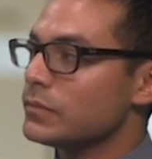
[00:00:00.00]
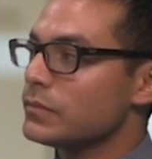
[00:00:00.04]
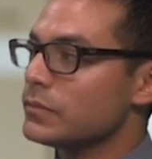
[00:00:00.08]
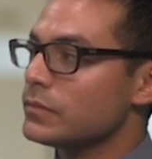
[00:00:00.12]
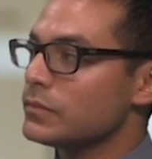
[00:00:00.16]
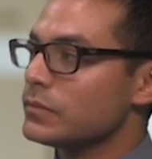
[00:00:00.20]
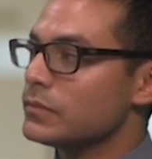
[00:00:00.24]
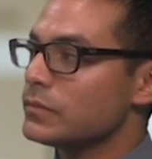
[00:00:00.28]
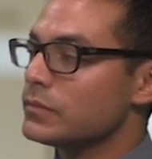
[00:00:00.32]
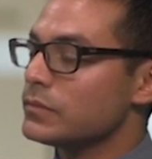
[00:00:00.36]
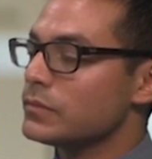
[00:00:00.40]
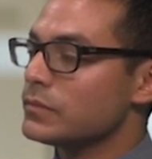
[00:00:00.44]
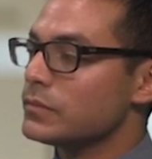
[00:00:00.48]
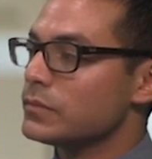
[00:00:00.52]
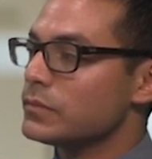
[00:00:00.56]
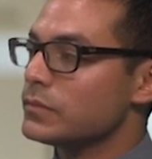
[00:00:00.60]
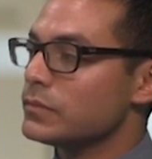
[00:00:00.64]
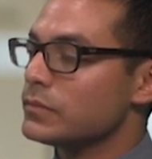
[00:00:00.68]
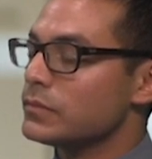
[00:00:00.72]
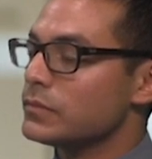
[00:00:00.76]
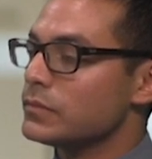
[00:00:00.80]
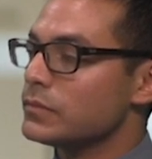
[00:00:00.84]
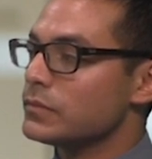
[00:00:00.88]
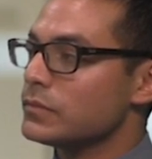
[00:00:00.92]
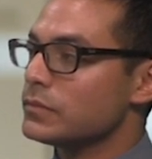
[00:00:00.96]

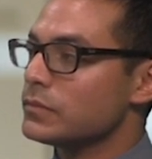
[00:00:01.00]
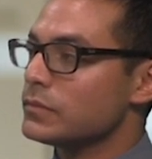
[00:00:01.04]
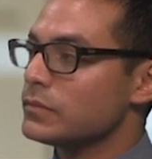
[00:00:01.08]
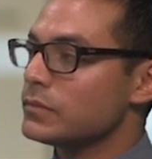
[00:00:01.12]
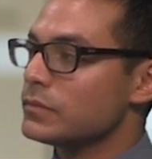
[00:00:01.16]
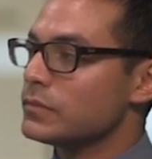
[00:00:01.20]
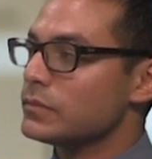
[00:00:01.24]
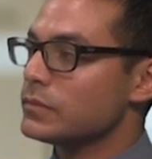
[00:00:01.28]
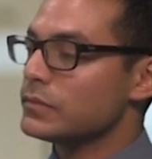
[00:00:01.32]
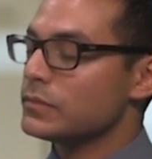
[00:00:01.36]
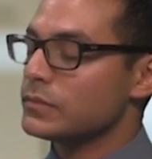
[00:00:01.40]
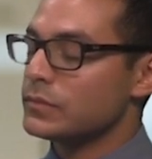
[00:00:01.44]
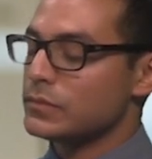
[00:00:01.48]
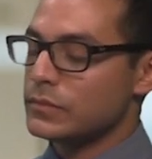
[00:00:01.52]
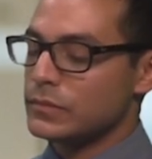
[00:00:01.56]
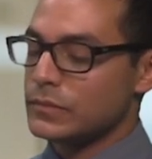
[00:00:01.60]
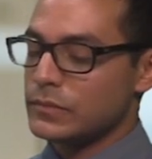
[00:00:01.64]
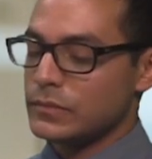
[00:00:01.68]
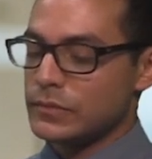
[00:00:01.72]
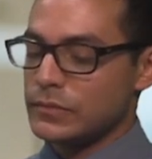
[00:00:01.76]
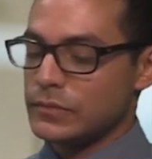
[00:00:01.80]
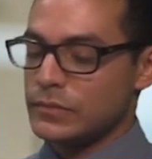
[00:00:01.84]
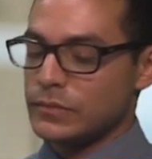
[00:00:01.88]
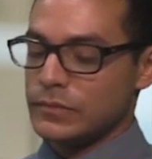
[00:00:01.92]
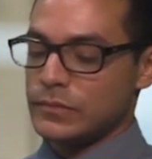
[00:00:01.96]

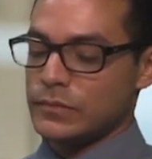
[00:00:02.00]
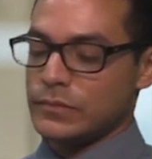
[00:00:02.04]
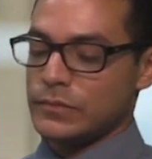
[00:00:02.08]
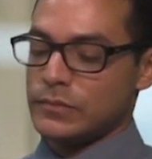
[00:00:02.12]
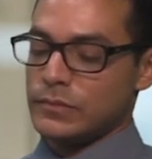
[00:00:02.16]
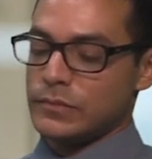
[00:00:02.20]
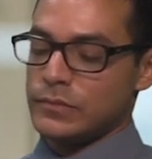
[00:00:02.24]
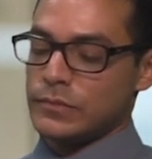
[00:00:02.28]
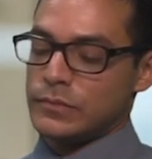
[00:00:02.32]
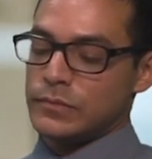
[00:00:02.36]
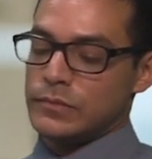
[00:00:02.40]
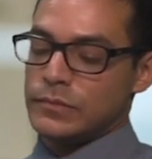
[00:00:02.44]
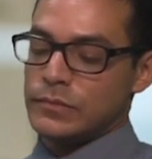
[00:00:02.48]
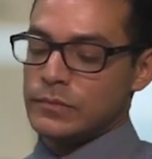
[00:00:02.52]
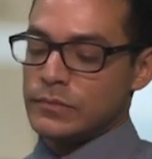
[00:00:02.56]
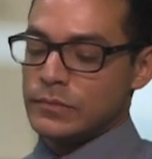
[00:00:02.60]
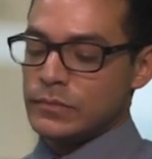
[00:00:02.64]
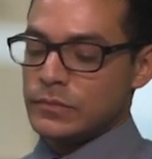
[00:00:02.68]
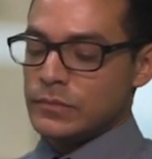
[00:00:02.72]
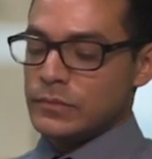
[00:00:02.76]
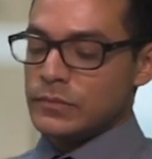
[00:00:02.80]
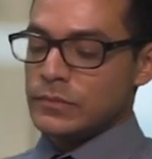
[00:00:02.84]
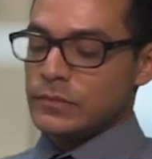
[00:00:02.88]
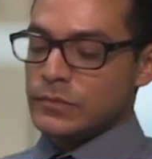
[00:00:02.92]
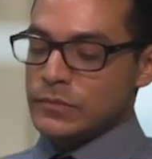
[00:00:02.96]

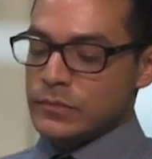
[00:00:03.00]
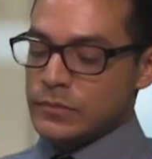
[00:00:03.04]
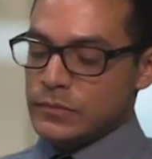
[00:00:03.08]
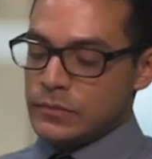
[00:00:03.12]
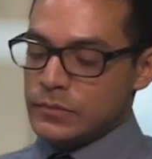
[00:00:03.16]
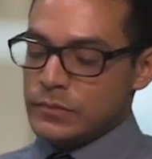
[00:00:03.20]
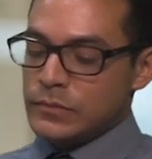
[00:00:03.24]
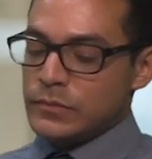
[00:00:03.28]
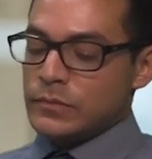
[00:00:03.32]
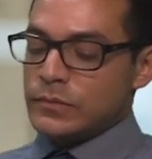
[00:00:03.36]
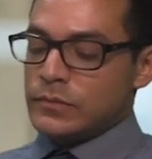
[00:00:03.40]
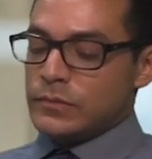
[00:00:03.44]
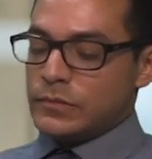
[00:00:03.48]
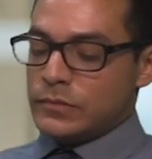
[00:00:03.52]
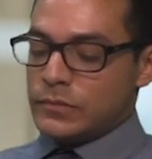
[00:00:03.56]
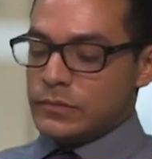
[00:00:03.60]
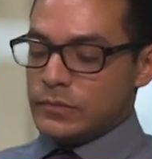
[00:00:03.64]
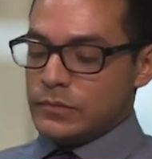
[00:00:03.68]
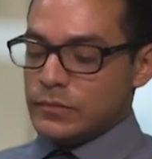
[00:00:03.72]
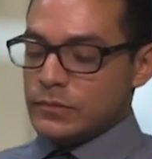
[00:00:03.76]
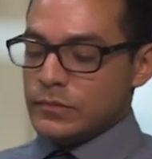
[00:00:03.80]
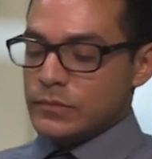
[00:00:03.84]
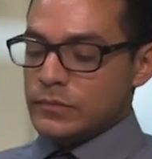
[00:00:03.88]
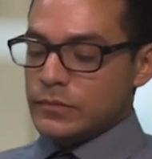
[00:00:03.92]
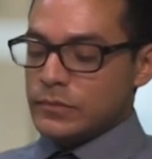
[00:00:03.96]

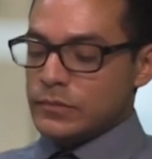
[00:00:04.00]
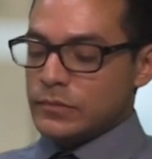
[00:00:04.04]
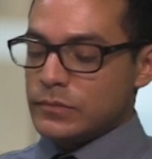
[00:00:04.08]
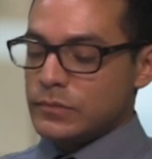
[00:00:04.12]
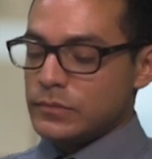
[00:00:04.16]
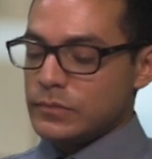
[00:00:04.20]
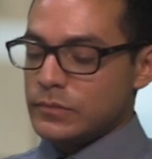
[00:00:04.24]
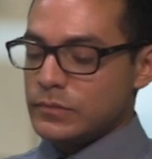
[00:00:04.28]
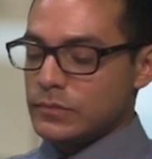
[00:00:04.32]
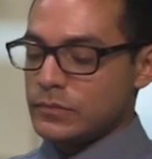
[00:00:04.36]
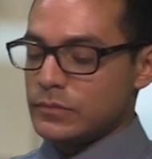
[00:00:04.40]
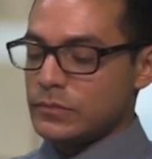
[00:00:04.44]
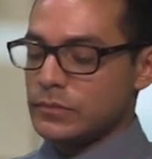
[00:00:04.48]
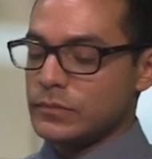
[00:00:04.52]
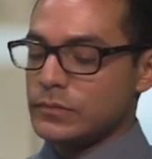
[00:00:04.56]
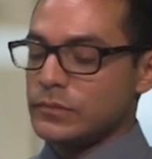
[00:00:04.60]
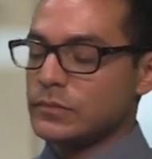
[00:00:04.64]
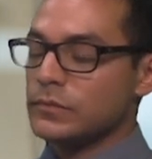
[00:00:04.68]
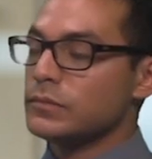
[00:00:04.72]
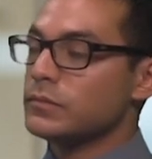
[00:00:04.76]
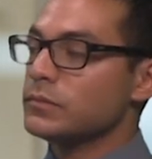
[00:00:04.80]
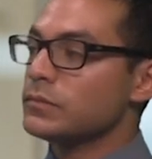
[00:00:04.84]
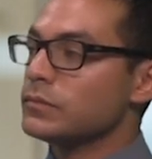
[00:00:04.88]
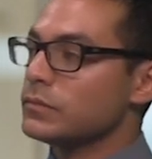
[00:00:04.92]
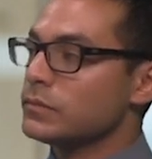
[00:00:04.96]

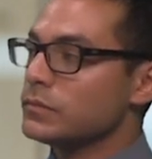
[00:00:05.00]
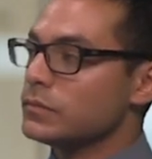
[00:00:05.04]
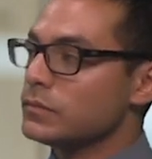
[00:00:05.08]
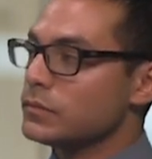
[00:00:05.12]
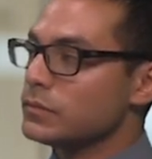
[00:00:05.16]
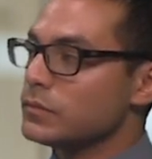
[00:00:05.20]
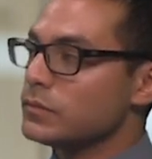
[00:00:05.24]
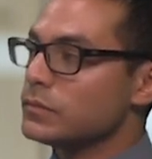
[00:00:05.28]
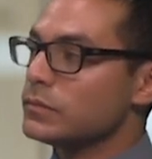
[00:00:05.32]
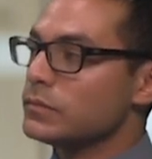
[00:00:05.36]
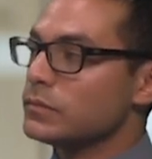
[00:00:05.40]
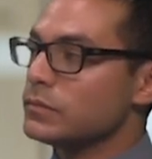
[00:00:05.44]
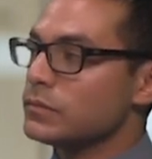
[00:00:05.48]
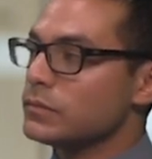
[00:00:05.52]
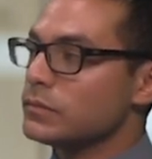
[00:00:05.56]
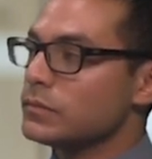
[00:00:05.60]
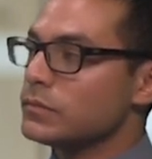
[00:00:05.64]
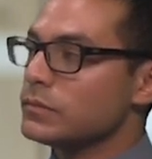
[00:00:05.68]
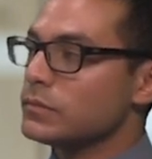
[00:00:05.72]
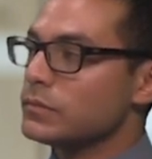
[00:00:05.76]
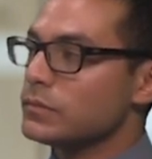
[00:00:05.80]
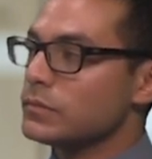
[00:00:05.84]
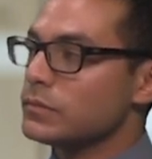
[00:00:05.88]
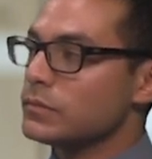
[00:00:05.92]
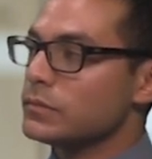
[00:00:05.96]

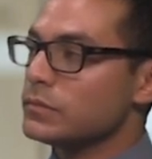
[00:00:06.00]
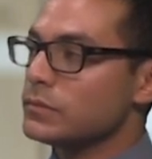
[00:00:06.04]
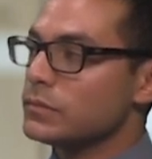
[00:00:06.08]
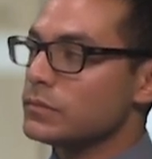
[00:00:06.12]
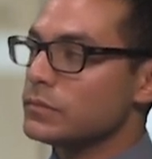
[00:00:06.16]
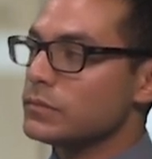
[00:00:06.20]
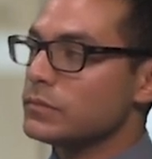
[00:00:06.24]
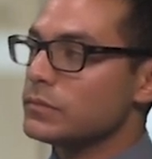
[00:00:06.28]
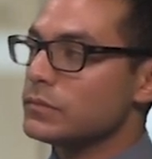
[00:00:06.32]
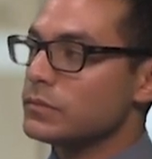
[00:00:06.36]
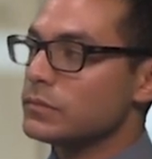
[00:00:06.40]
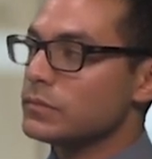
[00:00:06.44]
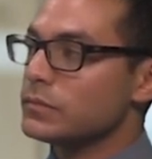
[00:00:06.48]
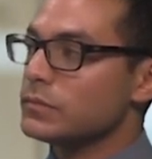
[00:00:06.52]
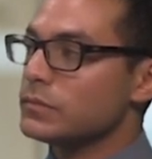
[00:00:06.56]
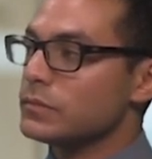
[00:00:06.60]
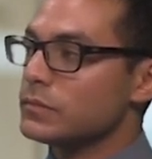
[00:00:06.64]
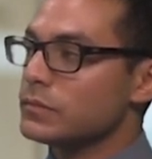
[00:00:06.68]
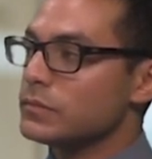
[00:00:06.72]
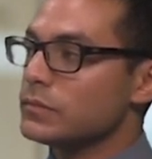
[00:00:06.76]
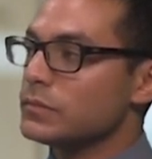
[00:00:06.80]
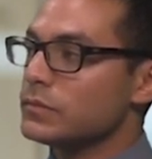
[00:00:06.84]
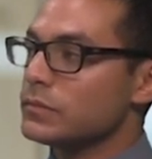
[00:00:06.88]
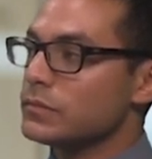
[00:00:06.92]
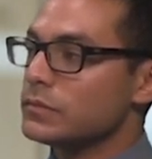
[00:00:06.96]

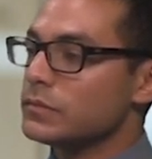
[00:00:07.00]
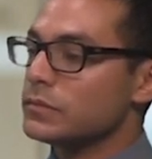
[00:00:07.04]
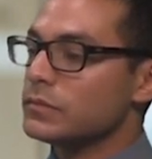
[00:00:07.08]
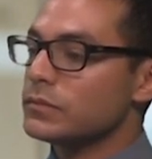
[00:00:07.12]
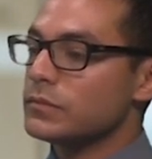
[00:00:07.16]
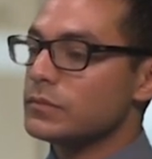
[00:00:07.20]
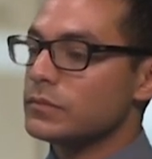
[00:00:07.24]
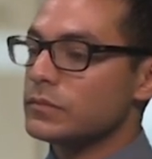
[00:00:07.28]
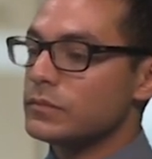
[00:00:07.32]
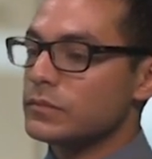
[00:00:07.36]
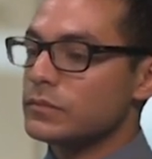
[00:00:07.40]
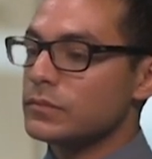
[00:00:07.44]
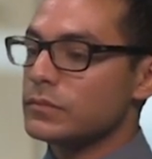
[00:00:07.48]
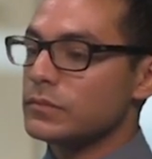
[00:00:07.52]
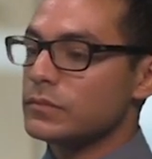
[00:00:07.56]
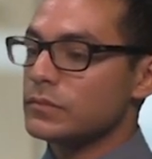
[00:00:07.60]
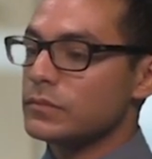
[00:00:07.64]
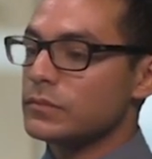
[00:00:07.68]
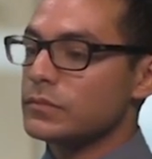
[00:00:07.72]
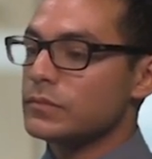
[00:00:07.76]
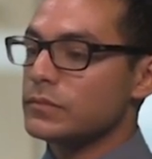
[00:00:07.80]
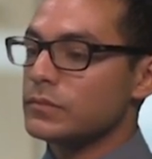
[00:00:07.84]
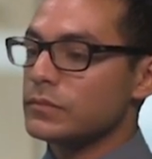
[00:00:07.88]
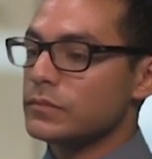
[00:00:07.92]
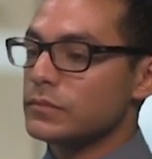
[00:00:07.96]
This person isn't speaking.